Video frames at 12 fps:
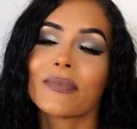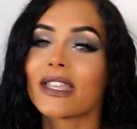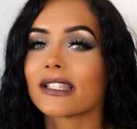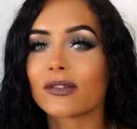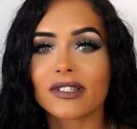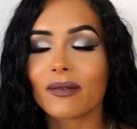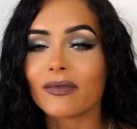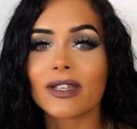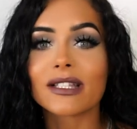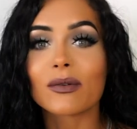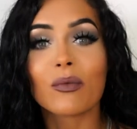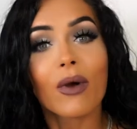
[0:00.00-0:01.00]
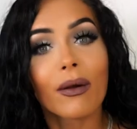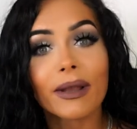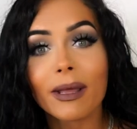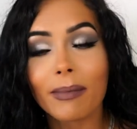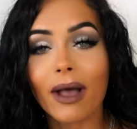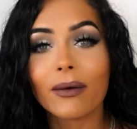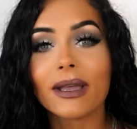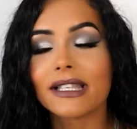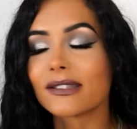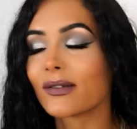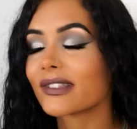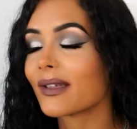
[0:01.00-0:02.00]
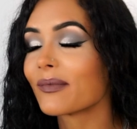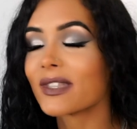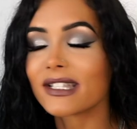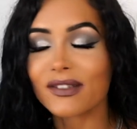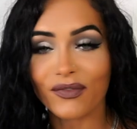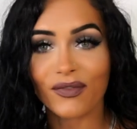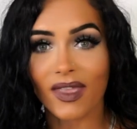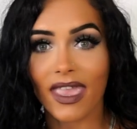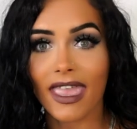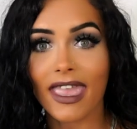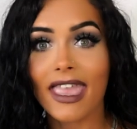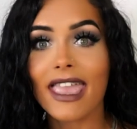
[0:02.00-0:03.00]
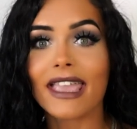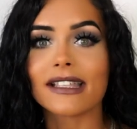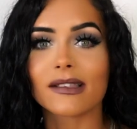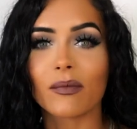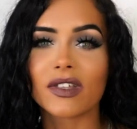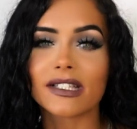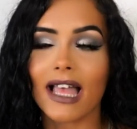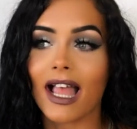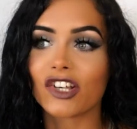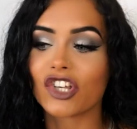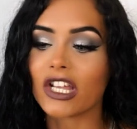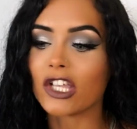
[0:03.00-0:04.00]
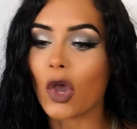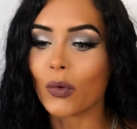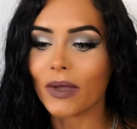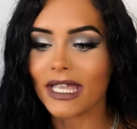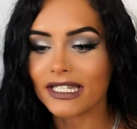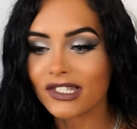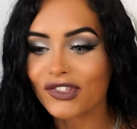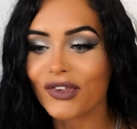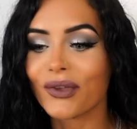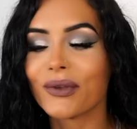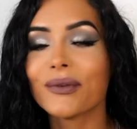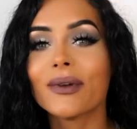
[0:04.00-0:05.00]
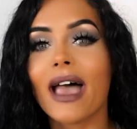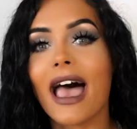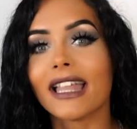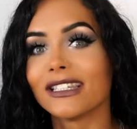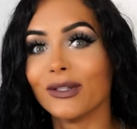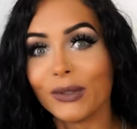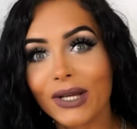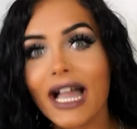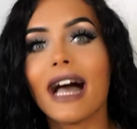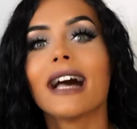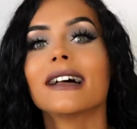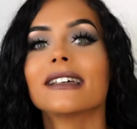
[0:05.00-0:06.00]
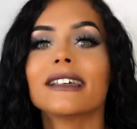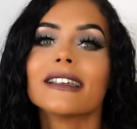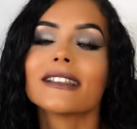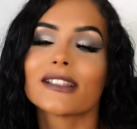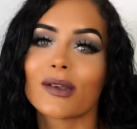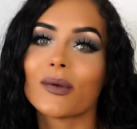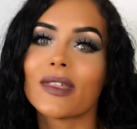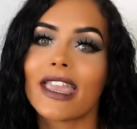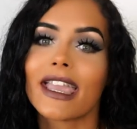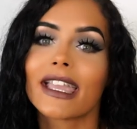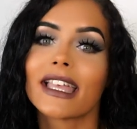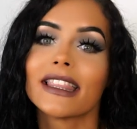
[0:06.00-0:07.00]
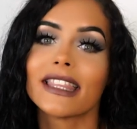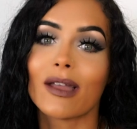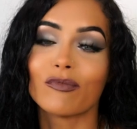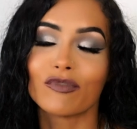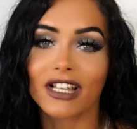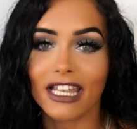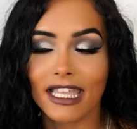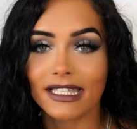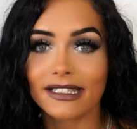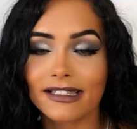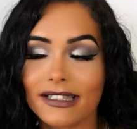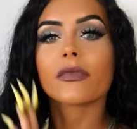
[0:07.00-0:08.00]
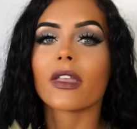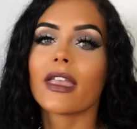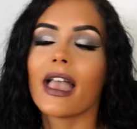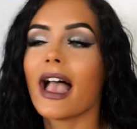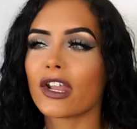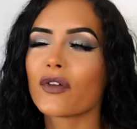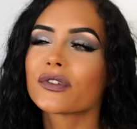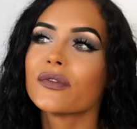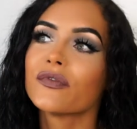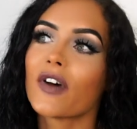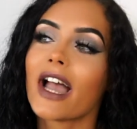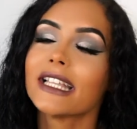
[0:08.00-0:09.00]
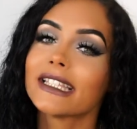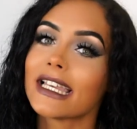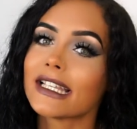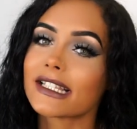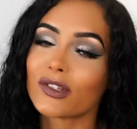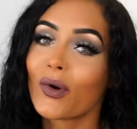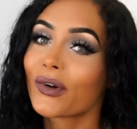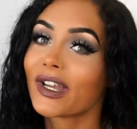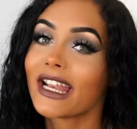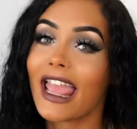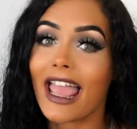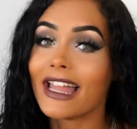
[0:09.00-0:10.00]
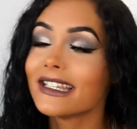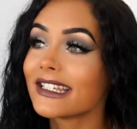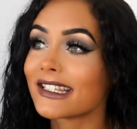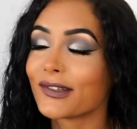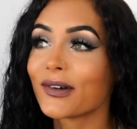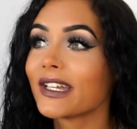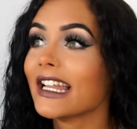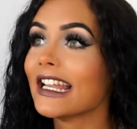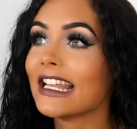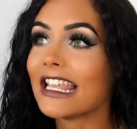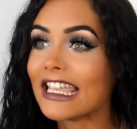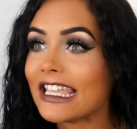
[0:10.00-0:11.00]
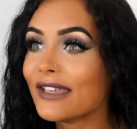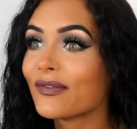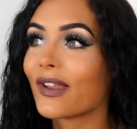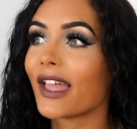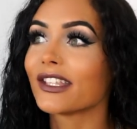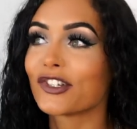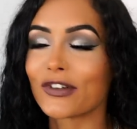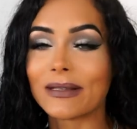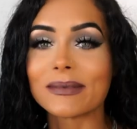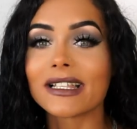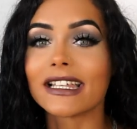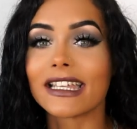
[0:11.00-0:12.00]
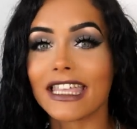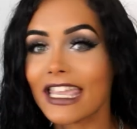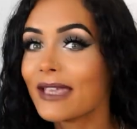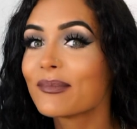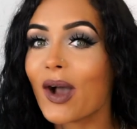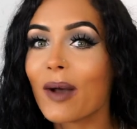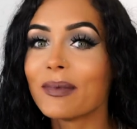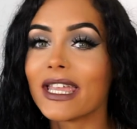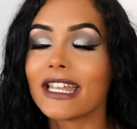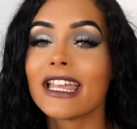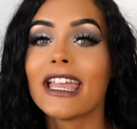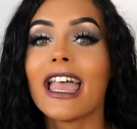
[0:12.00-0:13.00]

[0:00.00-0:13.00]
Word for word: it's not something to worry about, it's not something to fear, it's something to actually go into and look at so that it can then release. And I often find that it's not going to end, it's not going to leave, like the dream's going to keep coming